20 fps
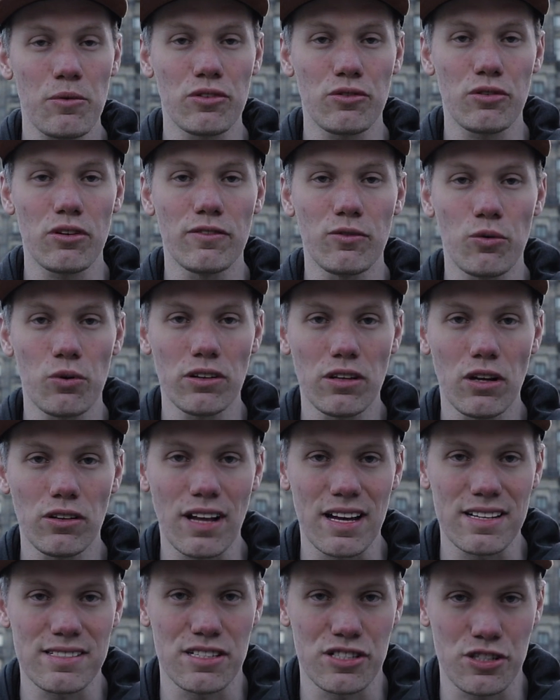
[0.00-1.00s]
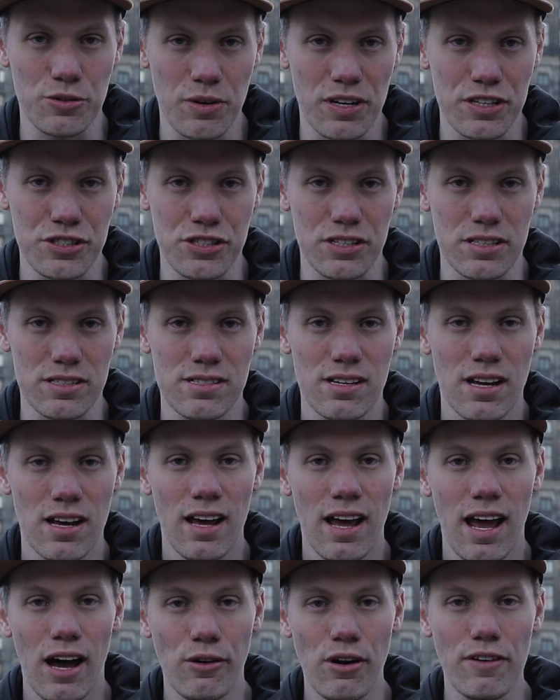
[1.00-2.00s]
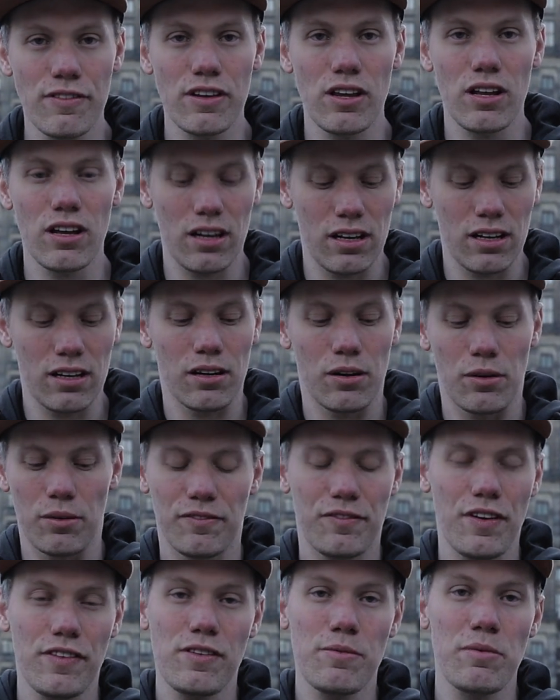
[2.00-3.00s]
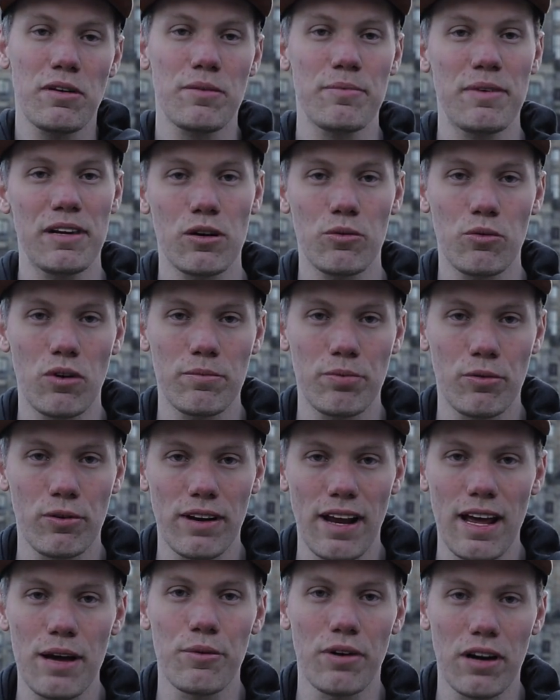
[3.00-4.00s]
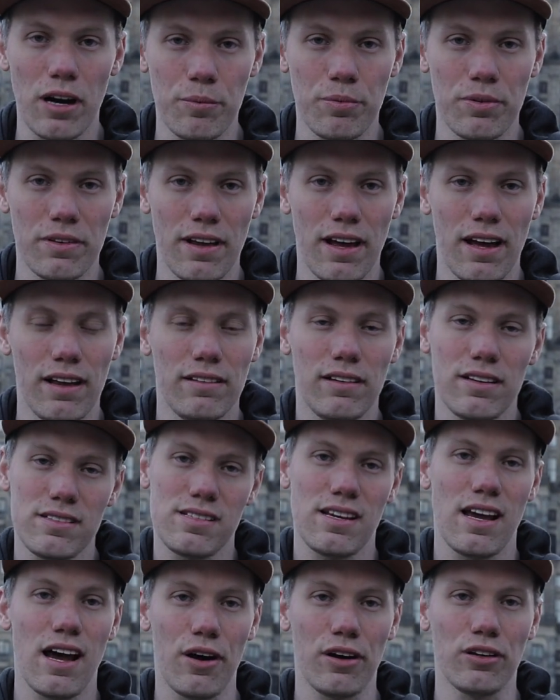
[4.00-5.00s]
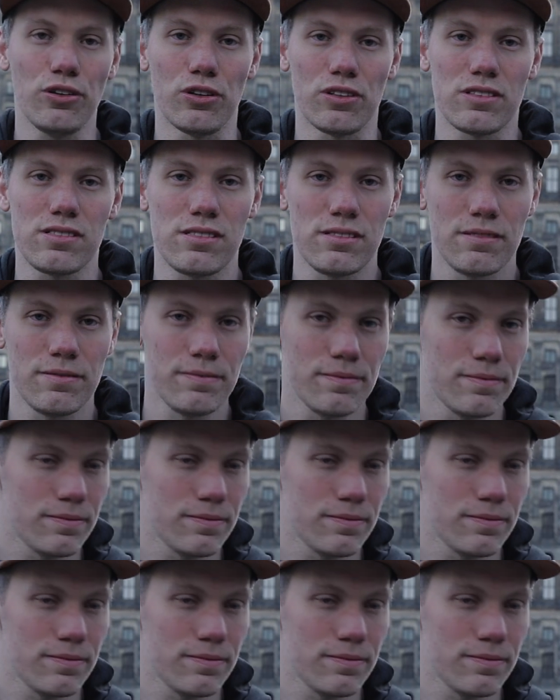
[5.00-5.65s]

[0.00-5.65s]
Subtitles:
want to avoid low light situations. However, the 50mm 1.8 will help with that. Let's see how it looks.